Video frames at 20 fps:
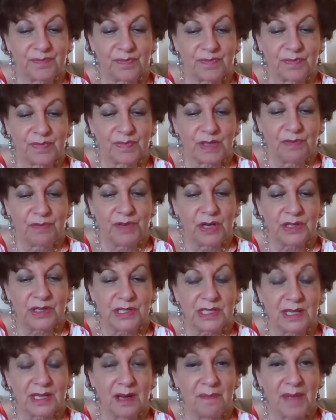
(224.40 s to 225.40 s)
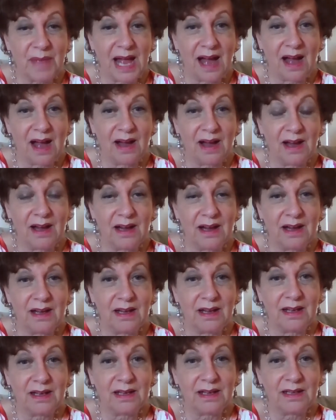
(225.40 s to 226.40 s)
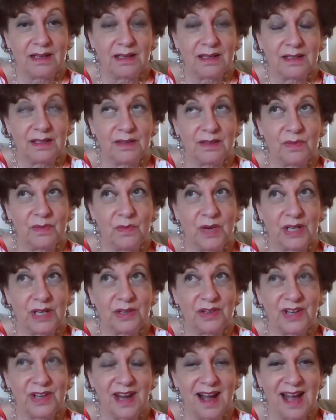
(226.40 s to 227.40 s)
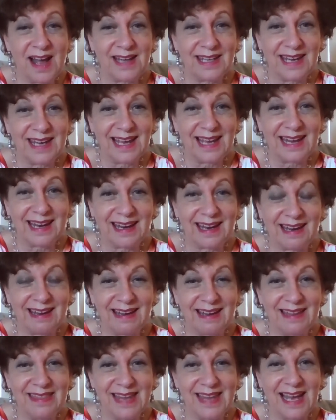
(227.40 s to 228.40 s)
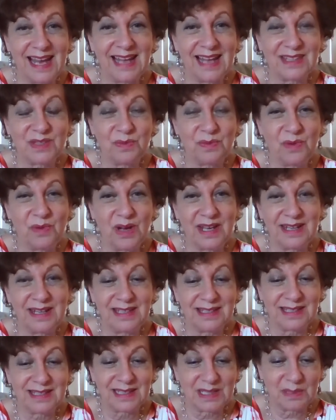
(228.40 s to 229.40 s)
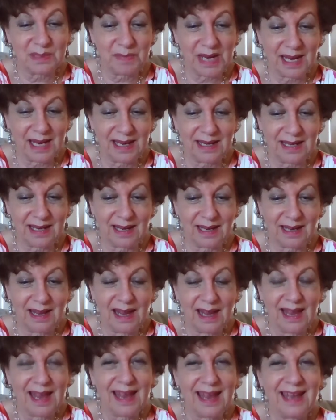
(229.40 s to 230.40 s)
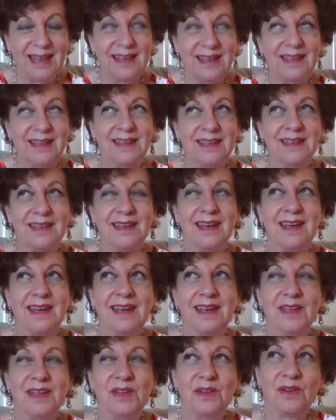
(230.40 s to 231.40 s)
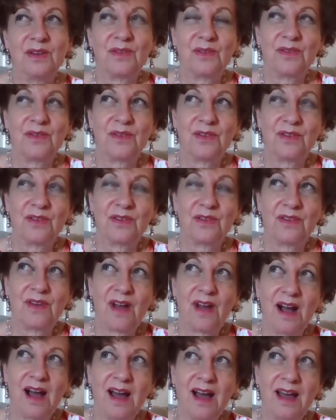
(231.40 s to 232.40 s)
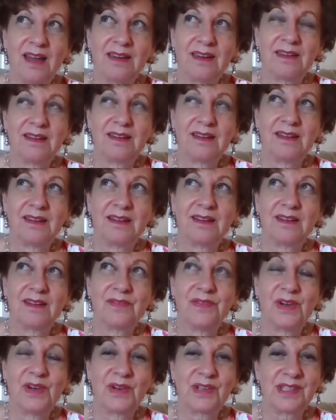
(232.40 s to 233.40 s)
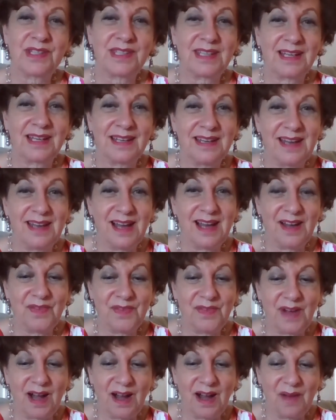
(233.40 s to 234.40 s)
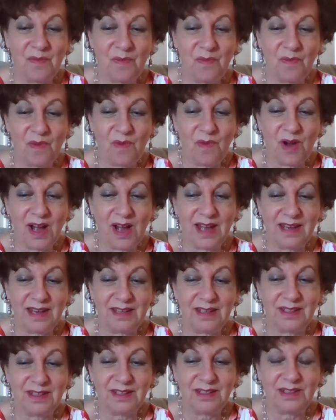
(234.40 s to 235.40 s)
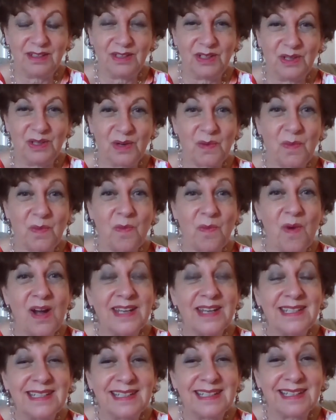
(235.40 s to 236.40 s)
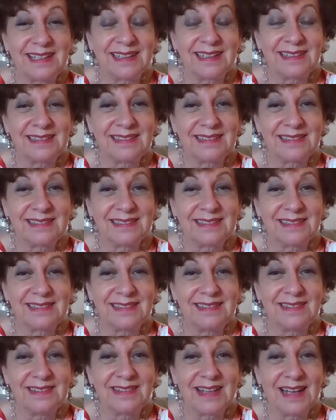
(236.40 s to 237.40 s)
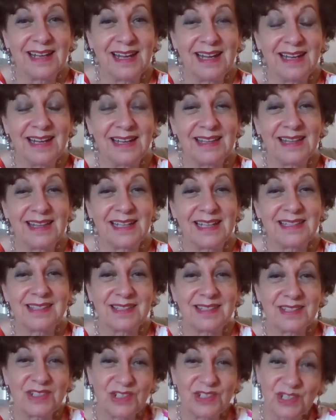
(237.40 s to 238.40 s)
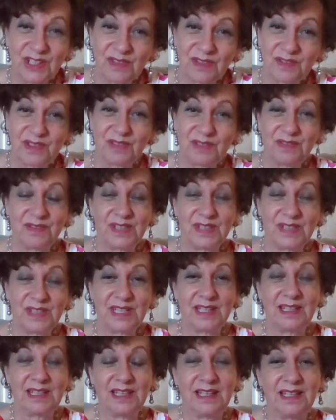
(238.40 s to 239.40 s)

focusing about what you're not getting, and that's what is expanding, and you're not focusing enough on what you're wanting. Okay, that's the shift. You feel it?